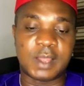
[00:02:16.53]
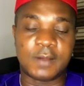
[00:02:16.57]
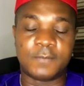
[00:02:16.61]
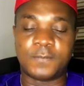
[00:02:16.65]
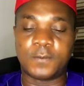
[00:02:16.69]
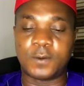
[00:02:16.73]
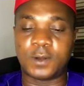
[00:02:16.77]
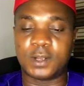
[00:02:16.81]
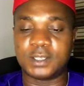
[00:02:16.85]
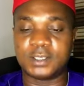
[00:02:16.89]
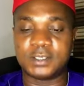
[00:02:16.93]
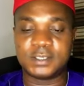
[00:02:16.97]

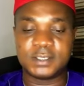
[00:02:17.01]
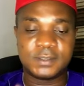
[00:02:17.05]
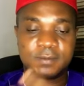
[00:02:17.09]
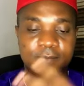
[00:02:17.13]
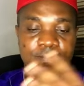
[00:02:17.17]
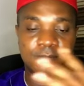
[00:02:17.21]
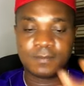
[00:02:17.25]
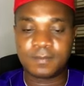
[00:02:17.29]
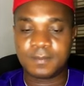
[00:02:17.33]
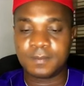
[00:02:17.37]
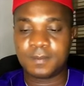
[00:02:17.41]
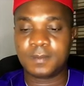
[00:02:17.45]
avoid
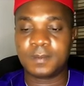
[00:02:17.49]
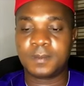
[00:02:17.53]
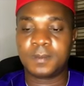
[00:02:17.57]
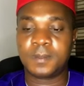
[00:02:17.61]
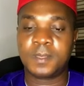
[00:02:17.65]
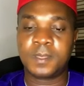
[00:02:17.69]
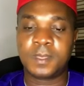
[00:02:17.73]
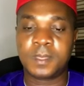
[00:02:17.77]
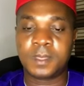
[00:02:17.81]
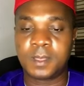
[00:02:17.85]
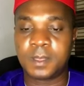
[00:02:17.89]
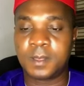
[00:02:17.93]

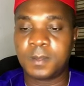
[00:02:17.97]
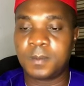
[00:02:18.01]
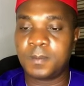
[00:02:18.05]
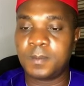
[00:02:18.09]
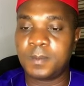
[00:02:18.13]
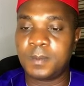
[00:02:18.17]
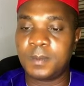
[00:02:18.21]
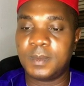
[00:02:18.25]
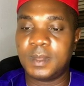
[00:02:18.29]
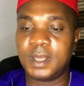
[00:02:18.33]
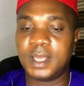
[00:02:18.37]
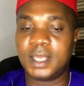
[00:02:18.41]

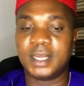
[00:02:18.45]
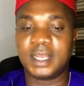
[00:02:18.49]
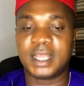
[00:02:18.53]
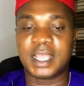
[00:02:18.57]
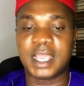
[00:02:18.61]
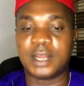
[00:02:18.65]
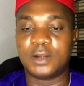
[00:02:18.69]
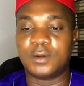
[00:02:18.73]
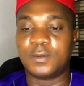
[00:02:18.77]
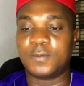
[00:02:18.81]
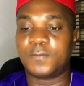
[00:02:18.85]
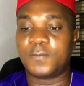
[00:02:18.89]
any
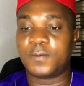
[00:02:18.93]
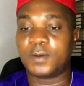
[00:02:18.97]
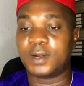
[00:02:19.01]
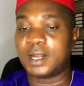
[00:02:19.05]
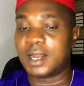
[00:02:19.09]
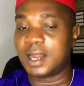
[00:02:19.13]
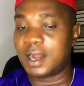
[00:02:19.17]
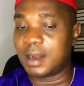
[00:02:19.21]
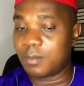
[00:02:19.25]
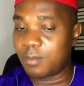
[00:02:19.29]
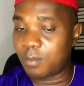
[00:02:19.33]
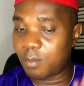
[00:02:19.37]
kind of
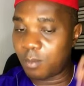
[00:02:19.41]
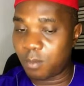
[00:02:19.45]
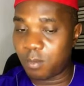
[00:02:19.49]
further